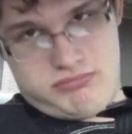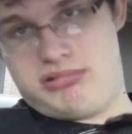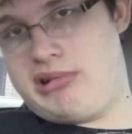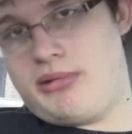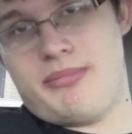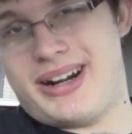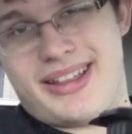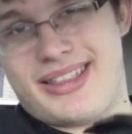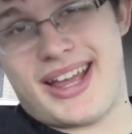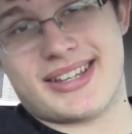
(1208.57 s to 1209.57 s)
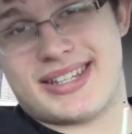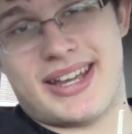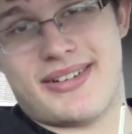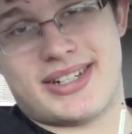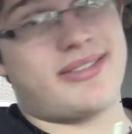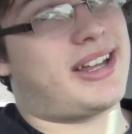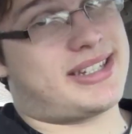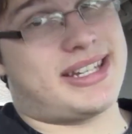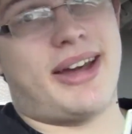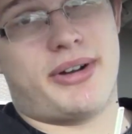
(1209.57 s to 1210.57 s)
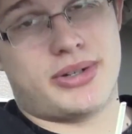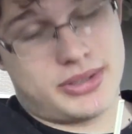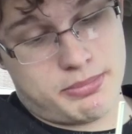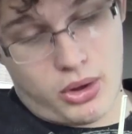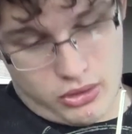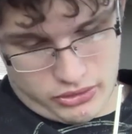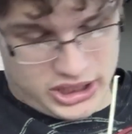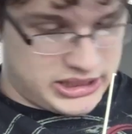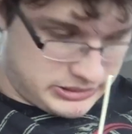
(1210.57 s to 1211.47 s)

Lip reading: Better than that sandwich. Even that sandwich was bold.